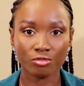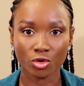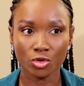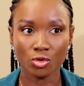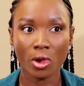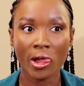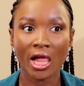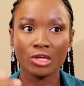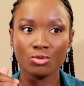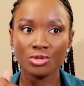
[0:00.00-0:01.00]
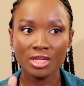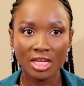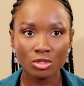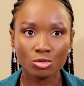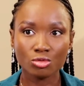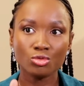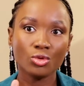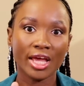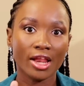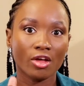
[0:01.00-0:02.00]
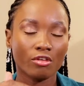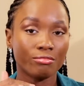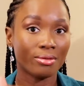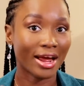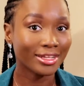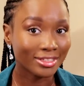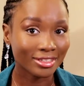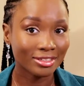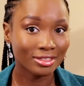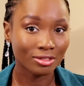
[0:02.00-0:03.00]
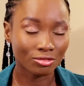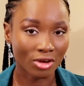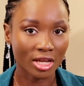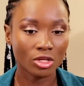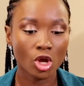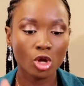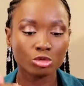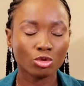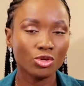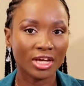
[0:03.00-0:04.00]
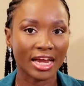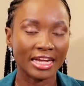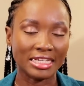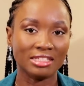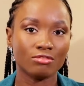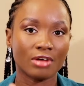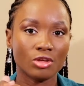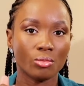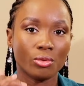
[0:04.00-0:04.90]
for you, you need to do a lot of practice, right? So you can identify your